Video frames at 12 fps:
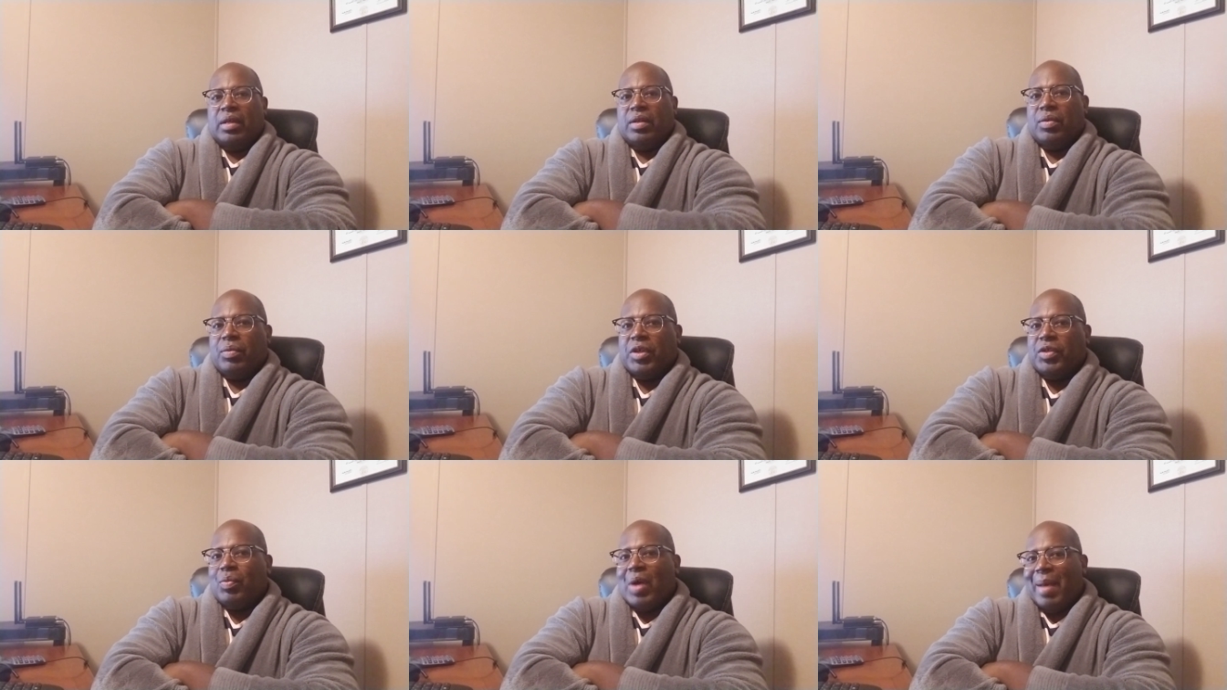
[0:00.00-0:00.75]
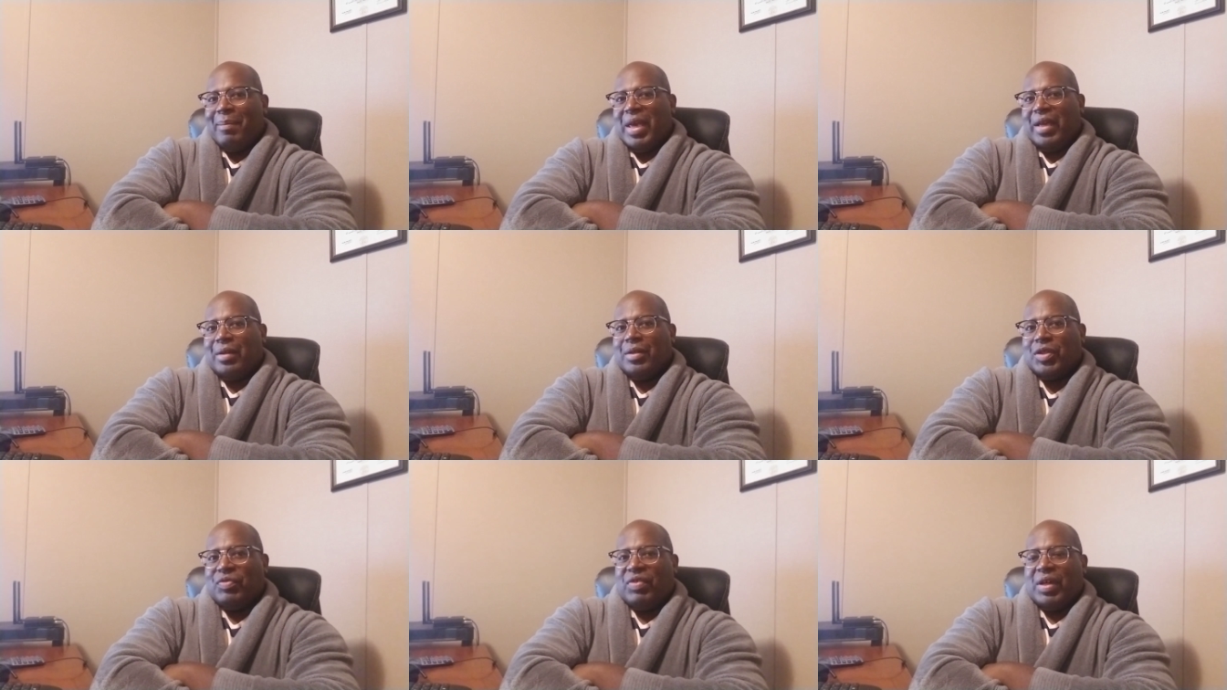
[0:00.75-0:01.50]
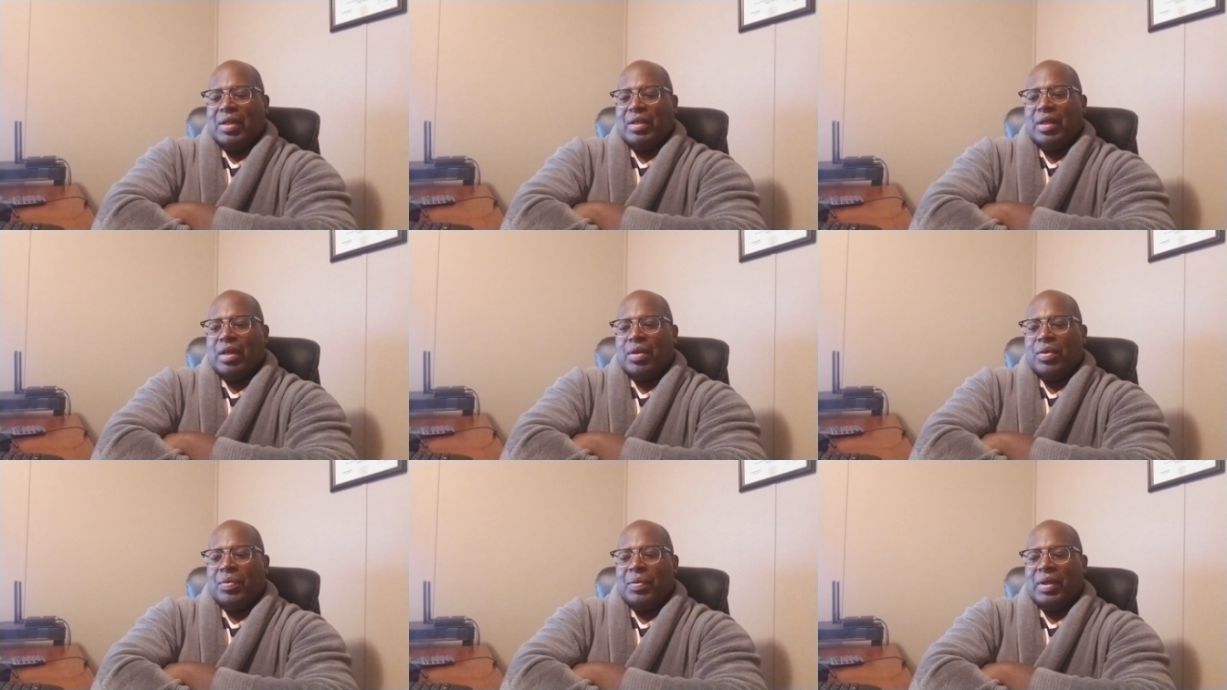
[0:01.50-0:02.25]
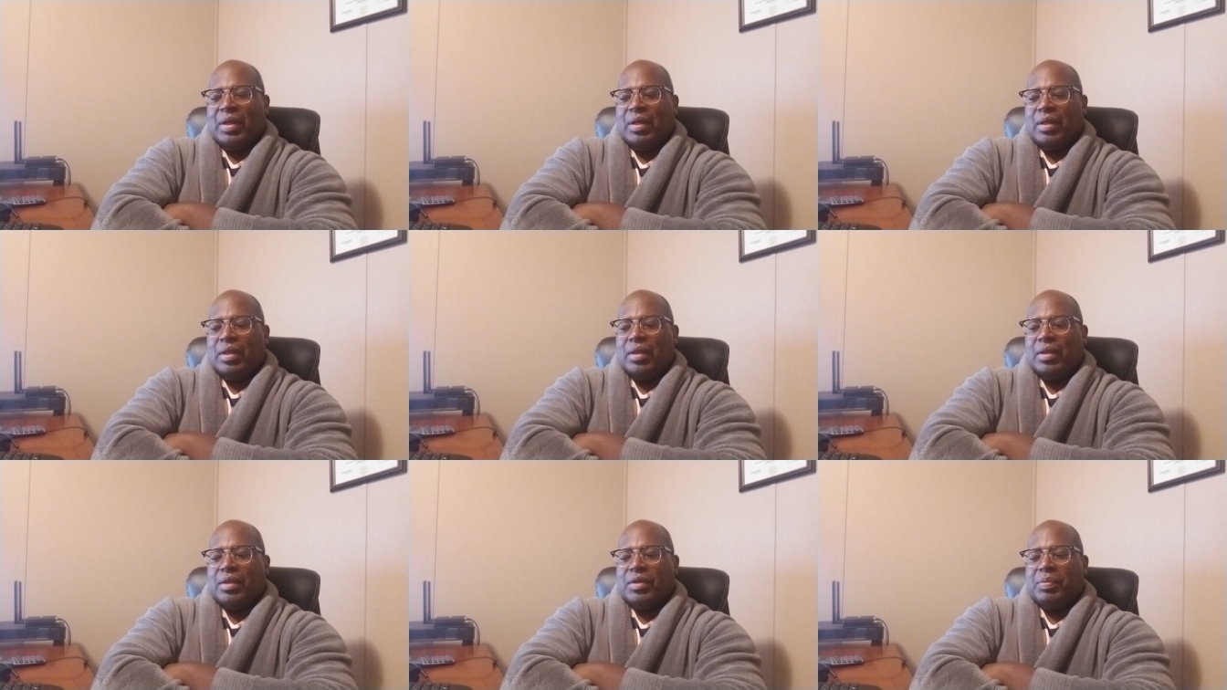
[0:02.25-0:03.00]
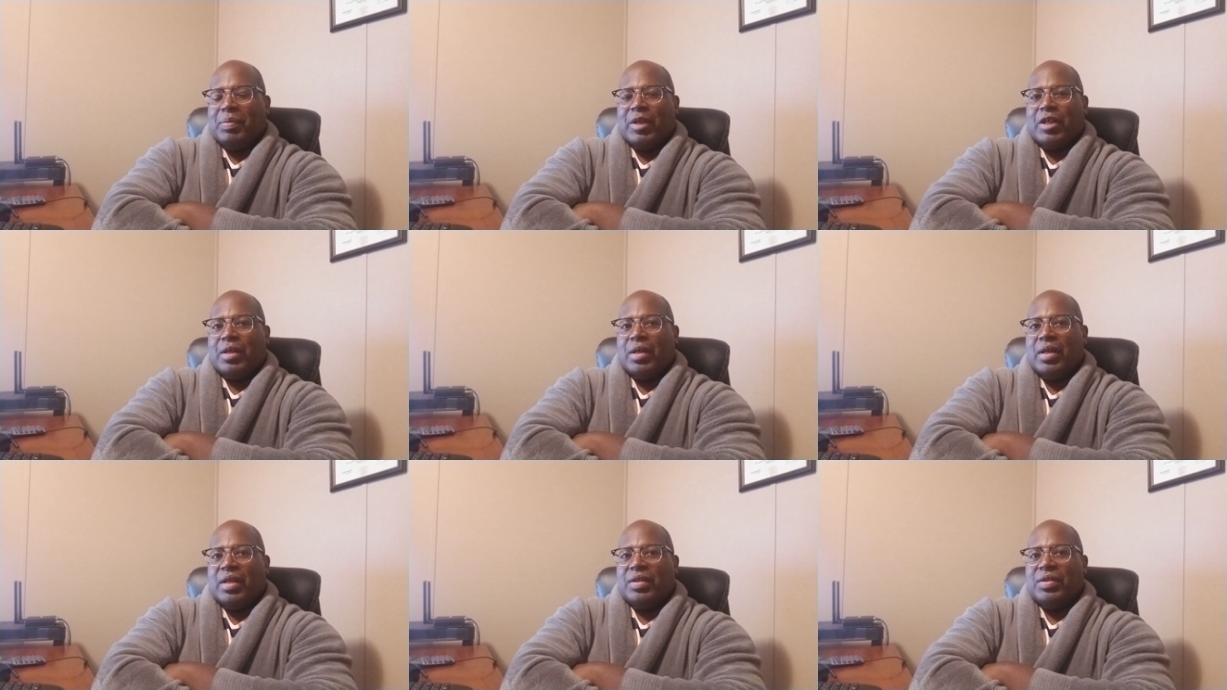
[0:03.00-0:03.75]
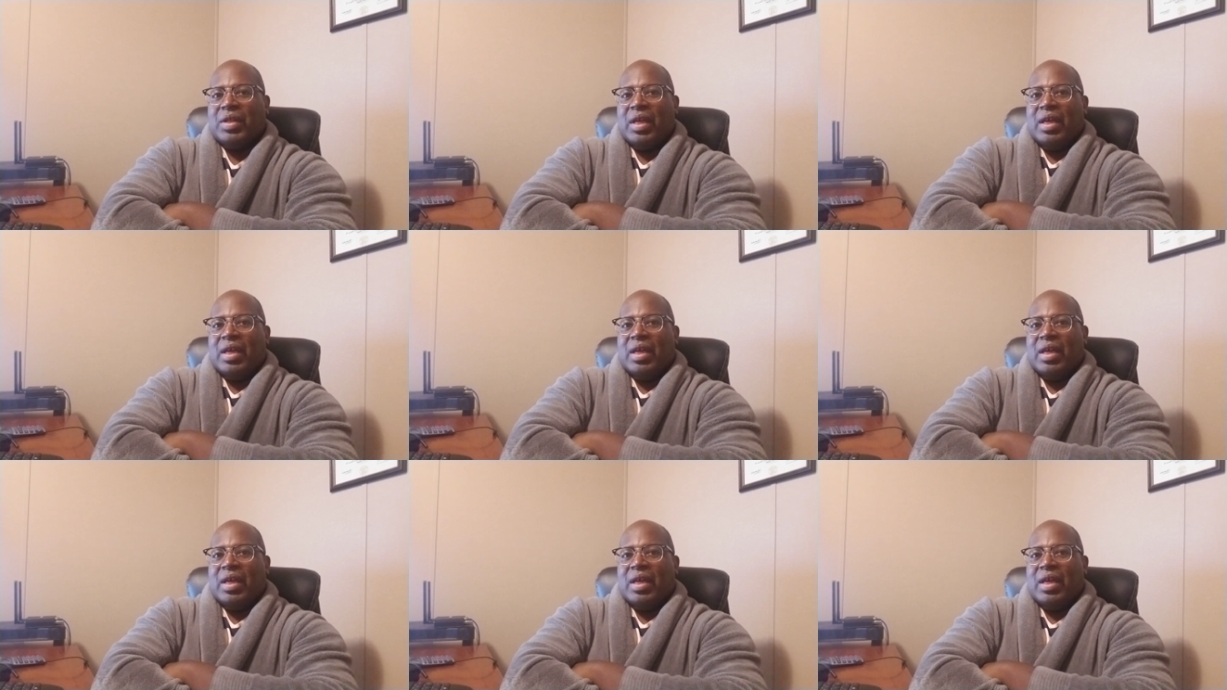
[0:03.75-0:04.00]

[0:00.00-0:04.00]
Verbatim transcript: the reason why I'm making this video is because